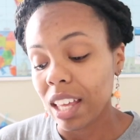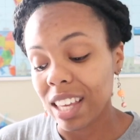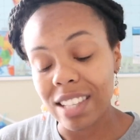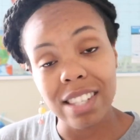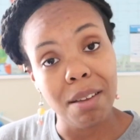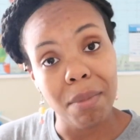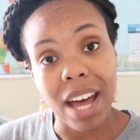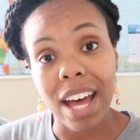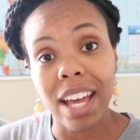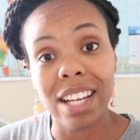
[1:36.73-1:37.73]
get some
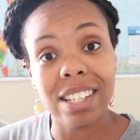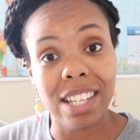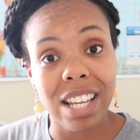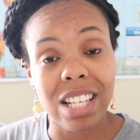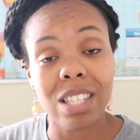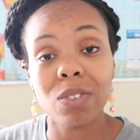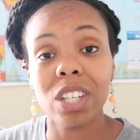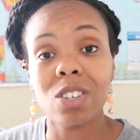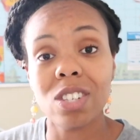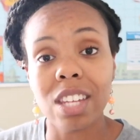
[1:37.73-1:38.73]
ideas for
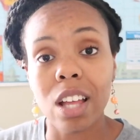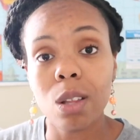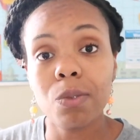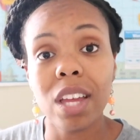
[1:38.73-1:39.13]
yourself,